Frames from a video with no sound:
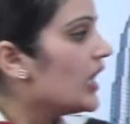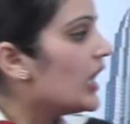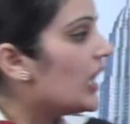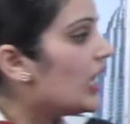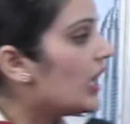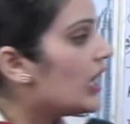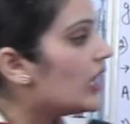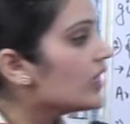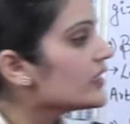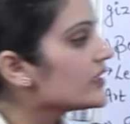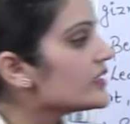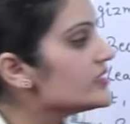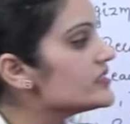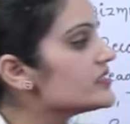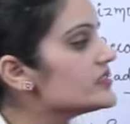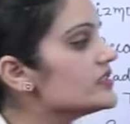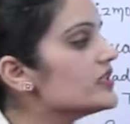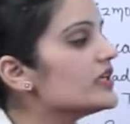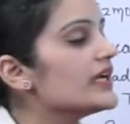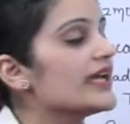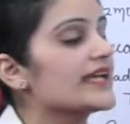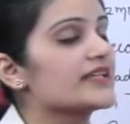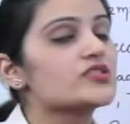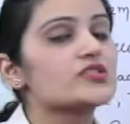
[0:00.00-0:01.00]
Art is
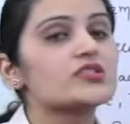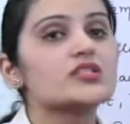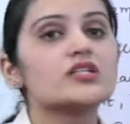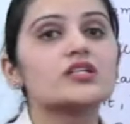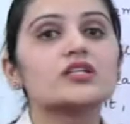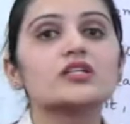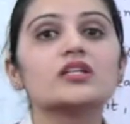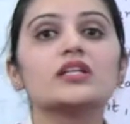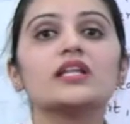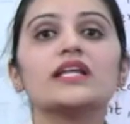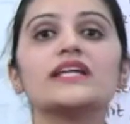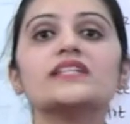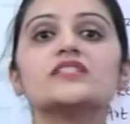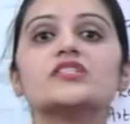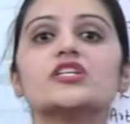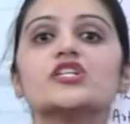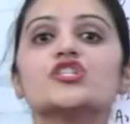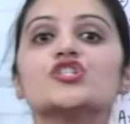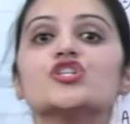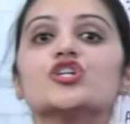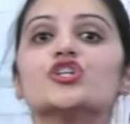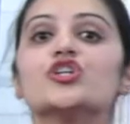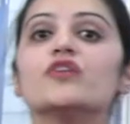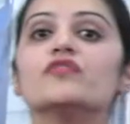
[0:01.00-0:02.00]
the
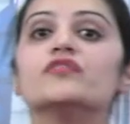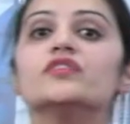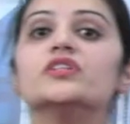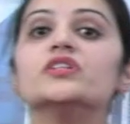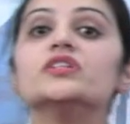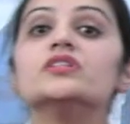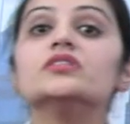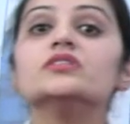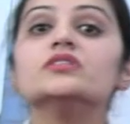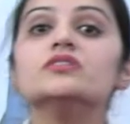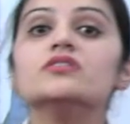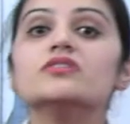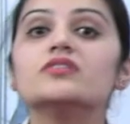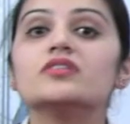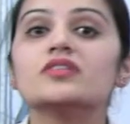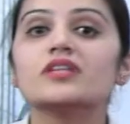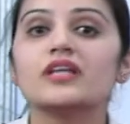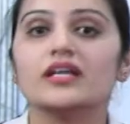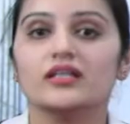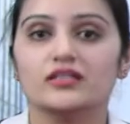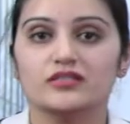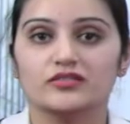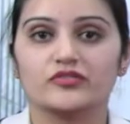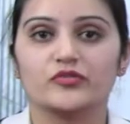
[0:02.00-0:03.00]
externalization of the
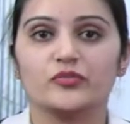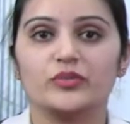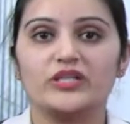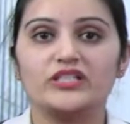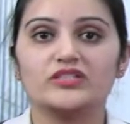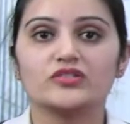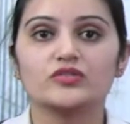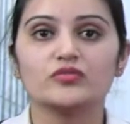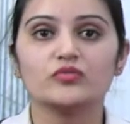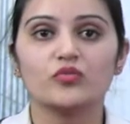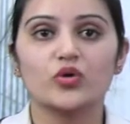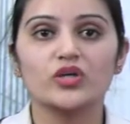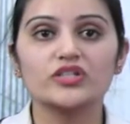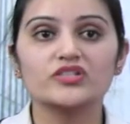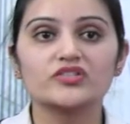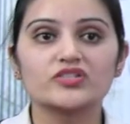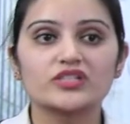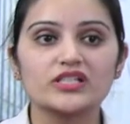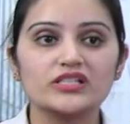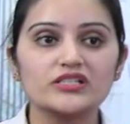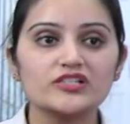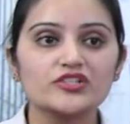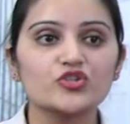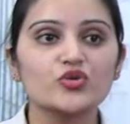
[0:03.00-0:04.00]
skills, means what
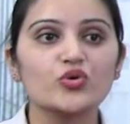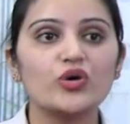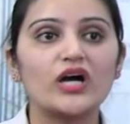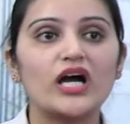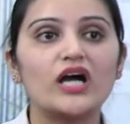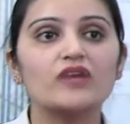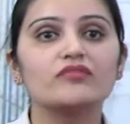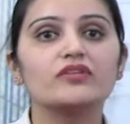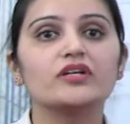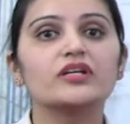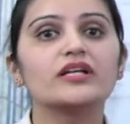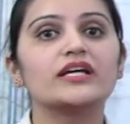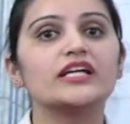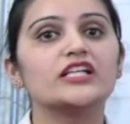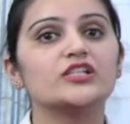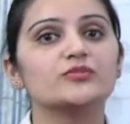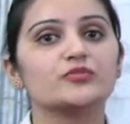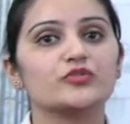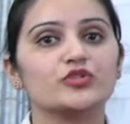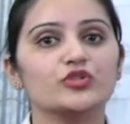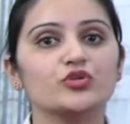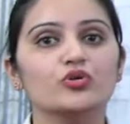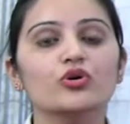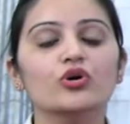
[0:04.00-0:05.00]
skills you have, it
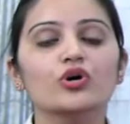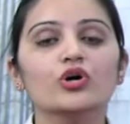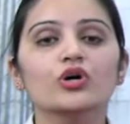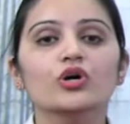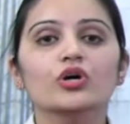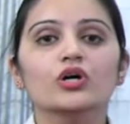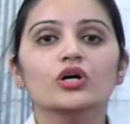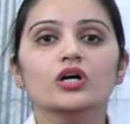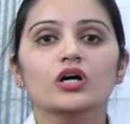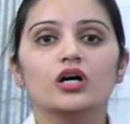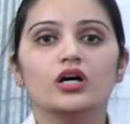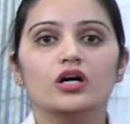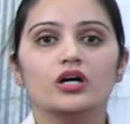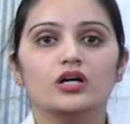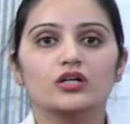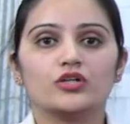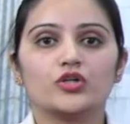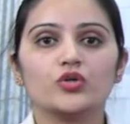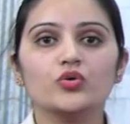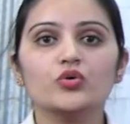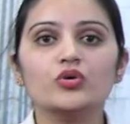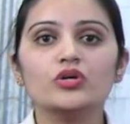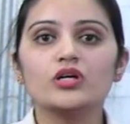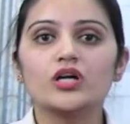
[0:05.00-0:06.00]
helps you
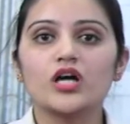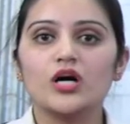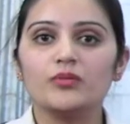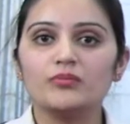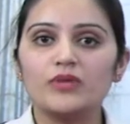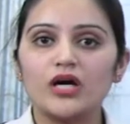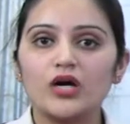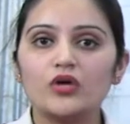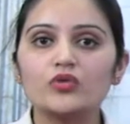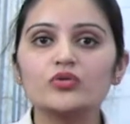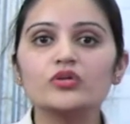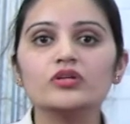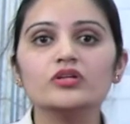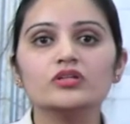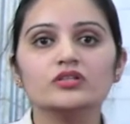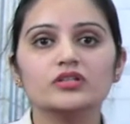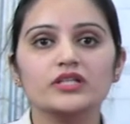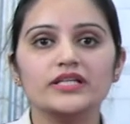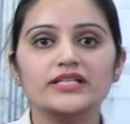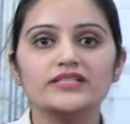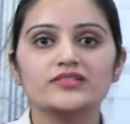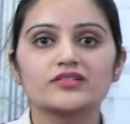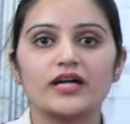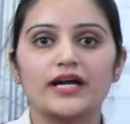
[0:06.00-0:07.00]
to come out
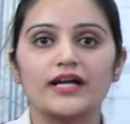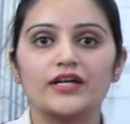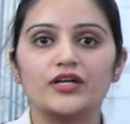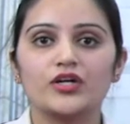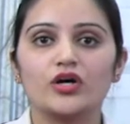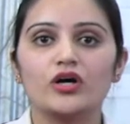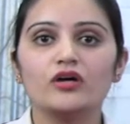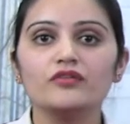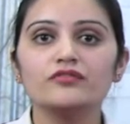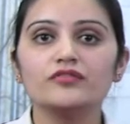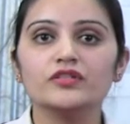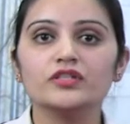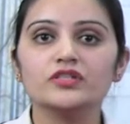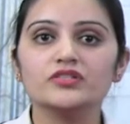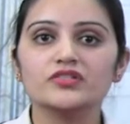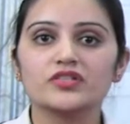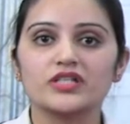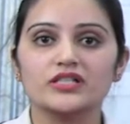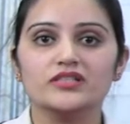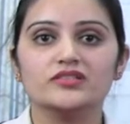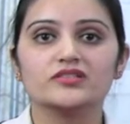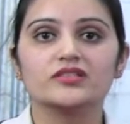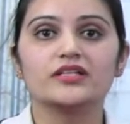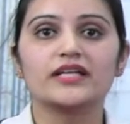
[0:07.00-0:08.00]
these kind of skills.